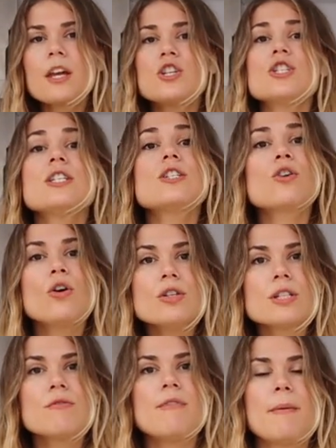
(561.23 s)
Just this
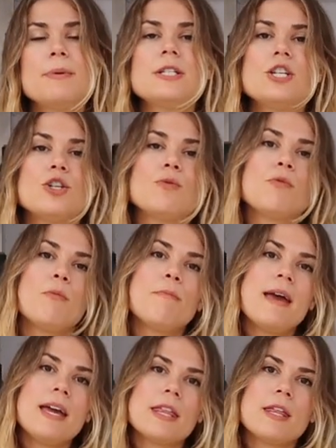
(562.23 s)
constant repetition will
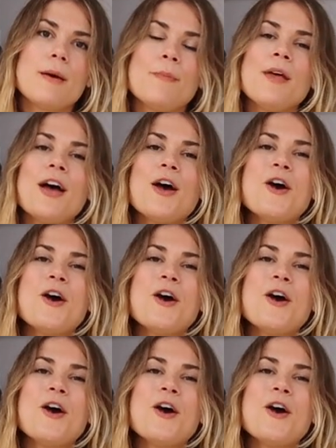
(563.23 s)
make them